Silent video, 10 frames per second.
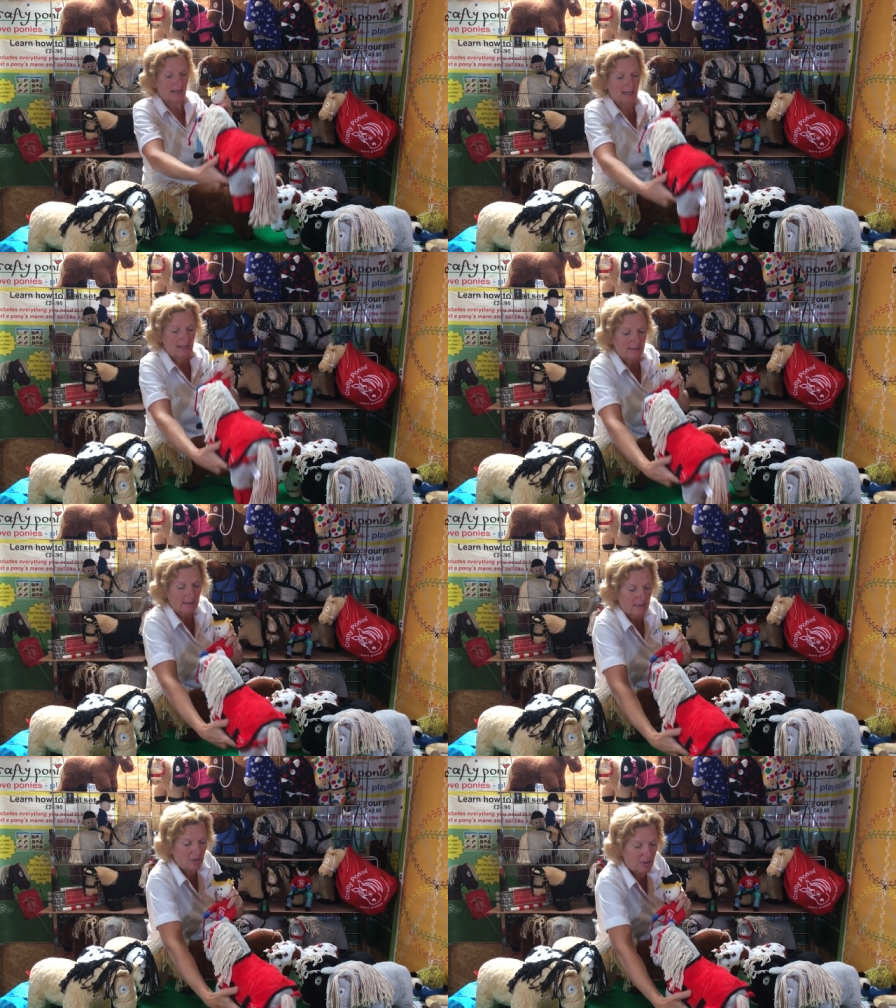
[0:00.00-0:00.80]

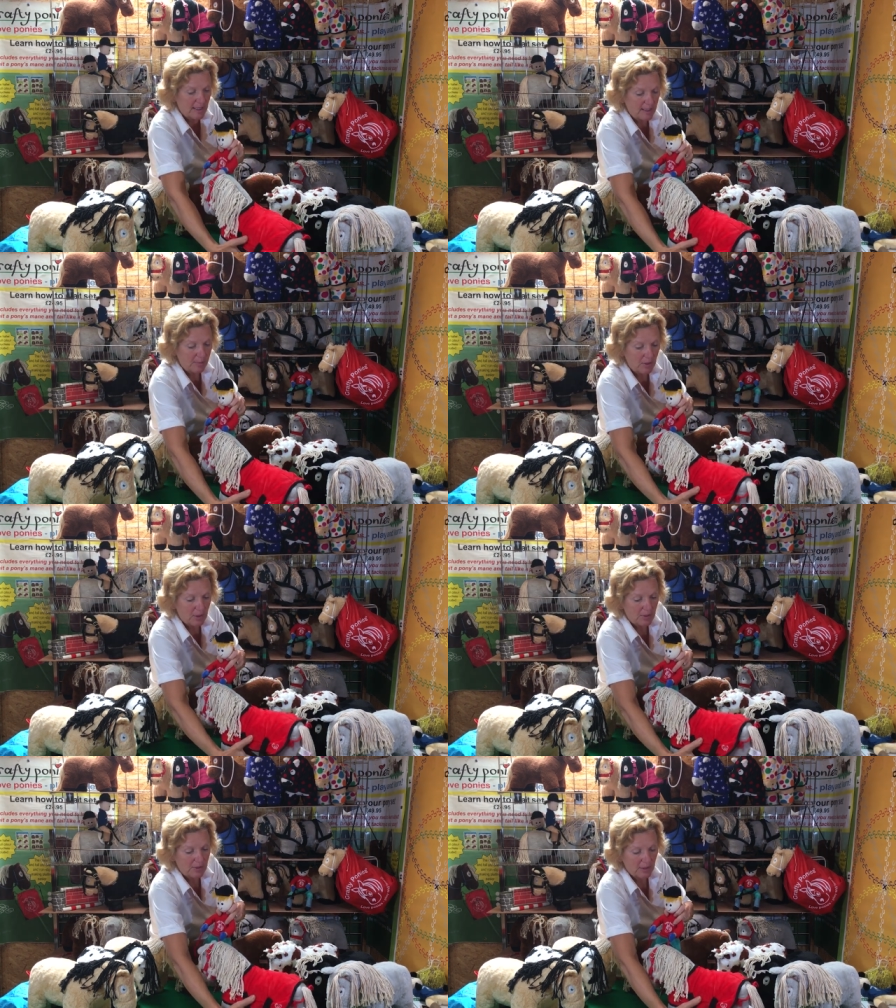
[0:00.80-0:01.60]
and she's
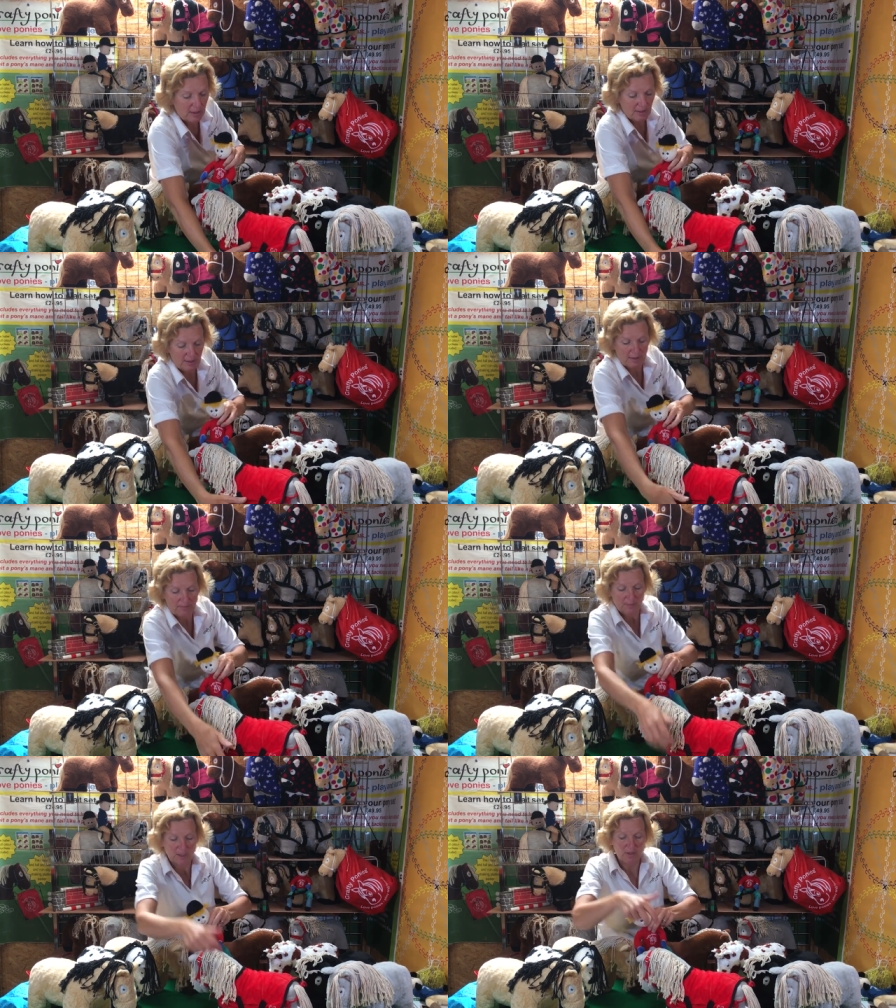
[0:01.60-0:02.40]
put
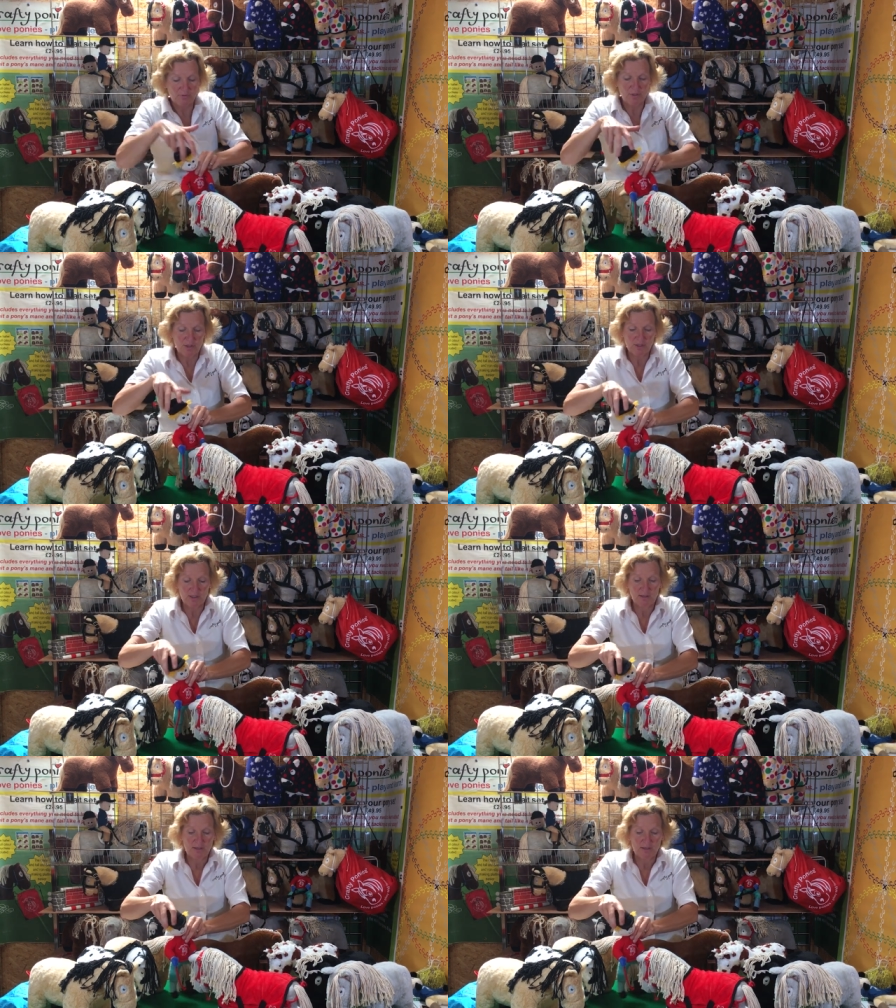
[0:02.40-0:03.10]
a rug